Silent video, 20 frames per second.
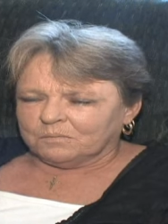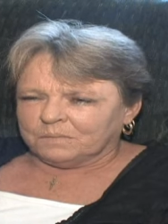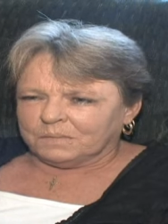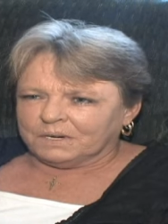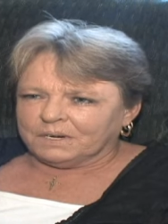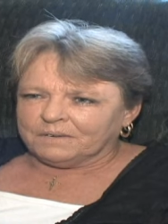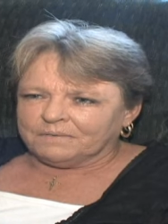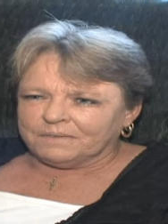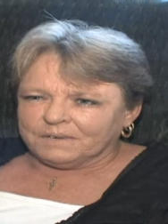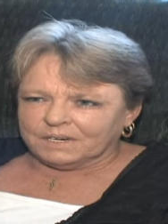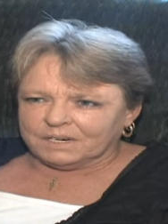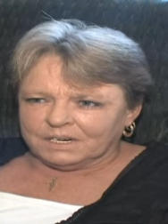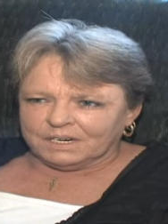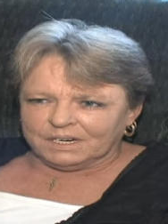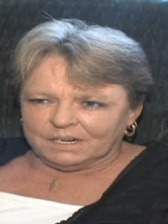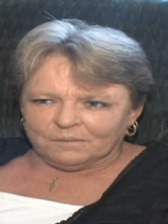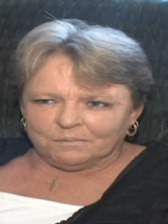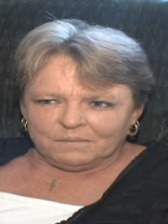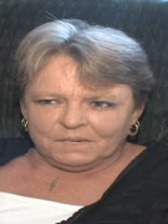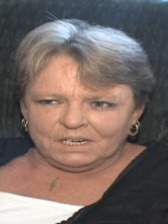but if it'll
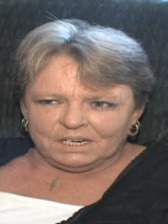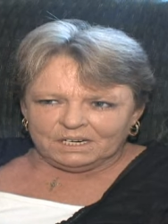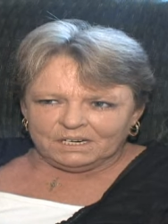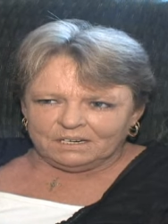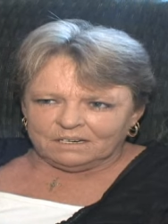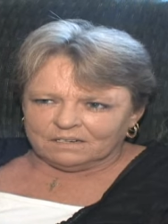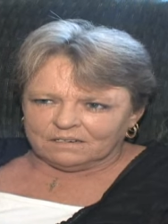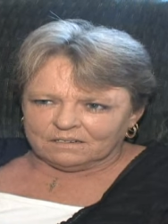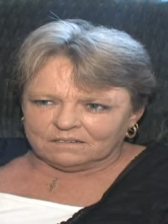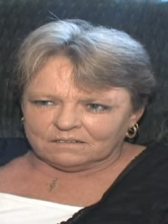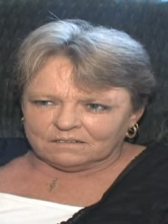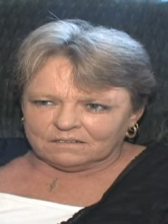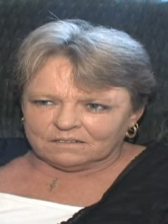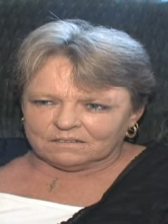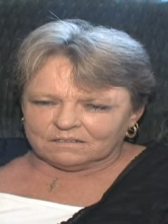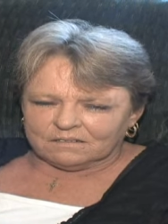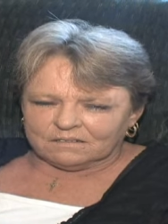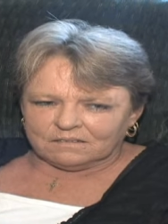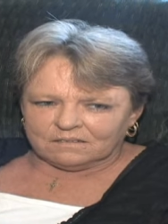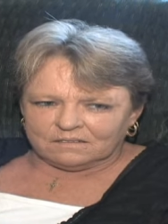give me,
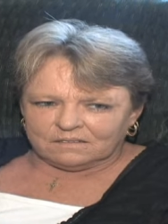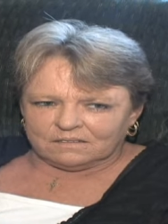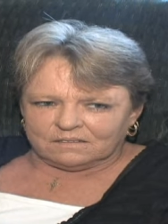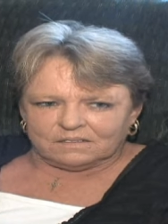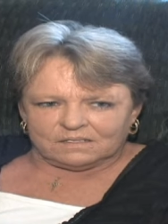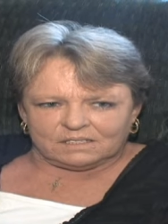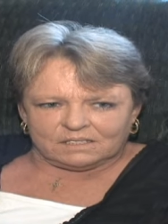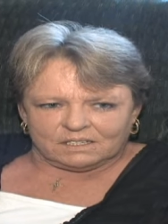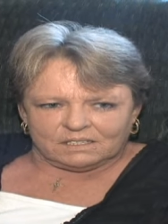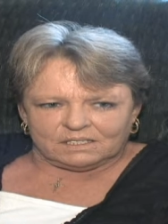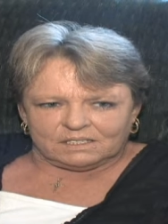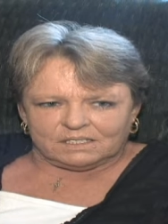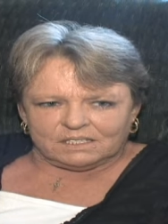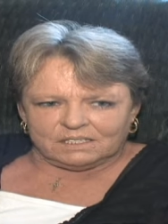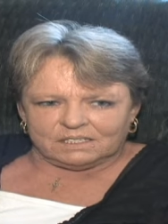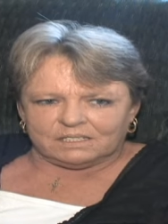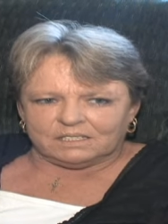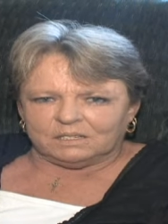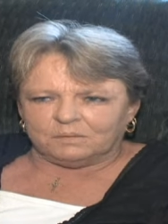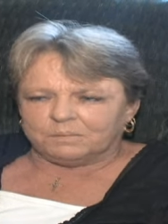say,
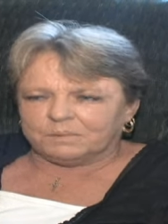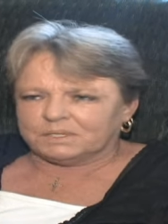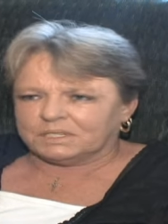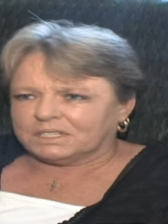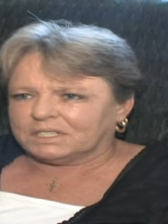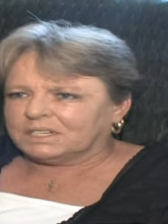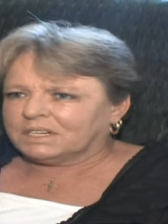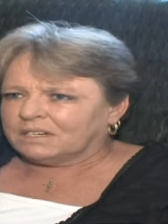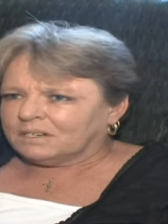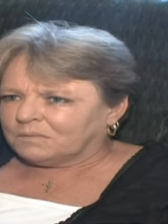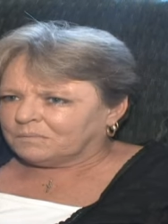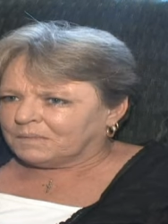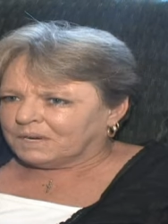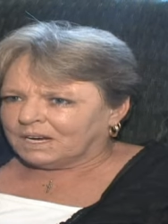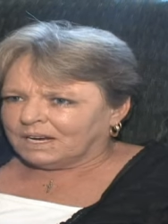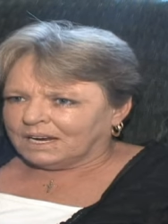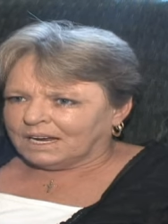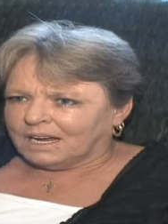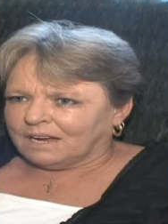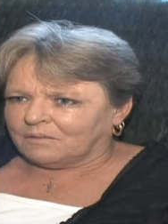sixty percent of
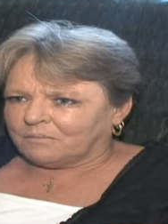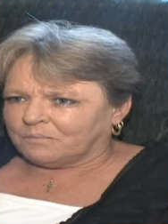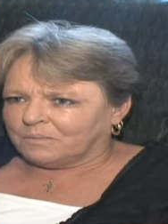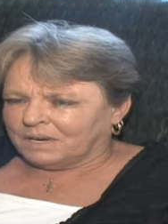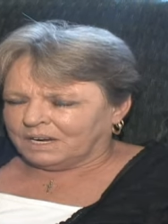my life